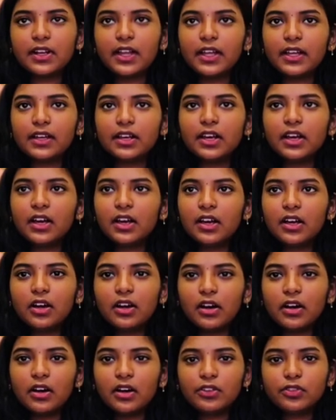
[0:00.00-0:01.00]
like
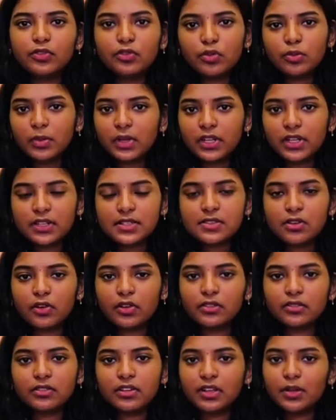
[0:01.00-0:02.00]
2 minutes
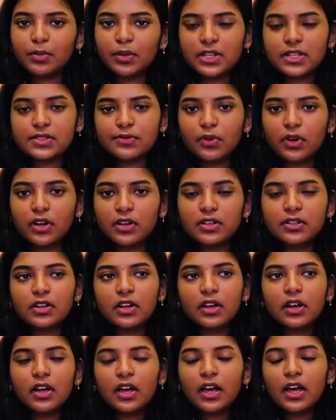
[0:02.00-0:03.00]
or 3 minutes walk,
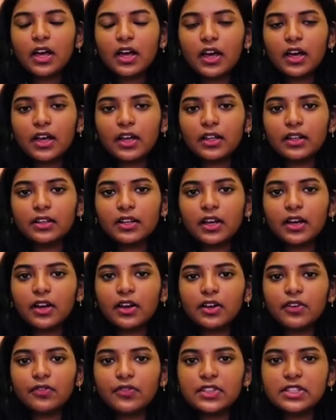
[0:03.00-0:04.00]

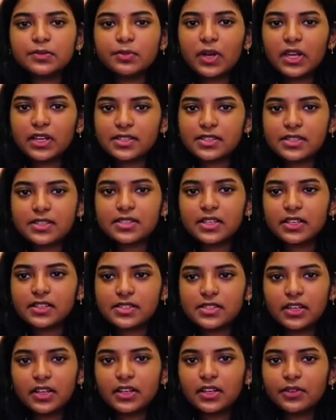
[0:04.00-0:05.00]
and which makes us
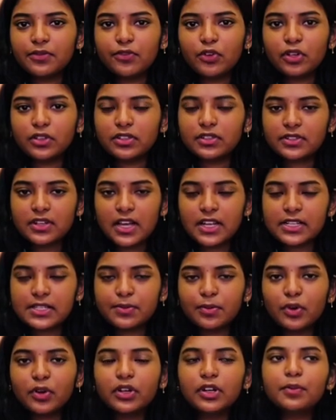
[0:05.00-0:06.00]
easier for the
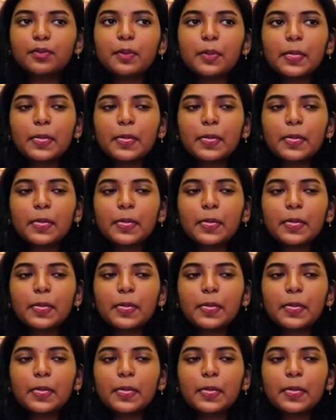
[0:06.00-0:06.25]
transport.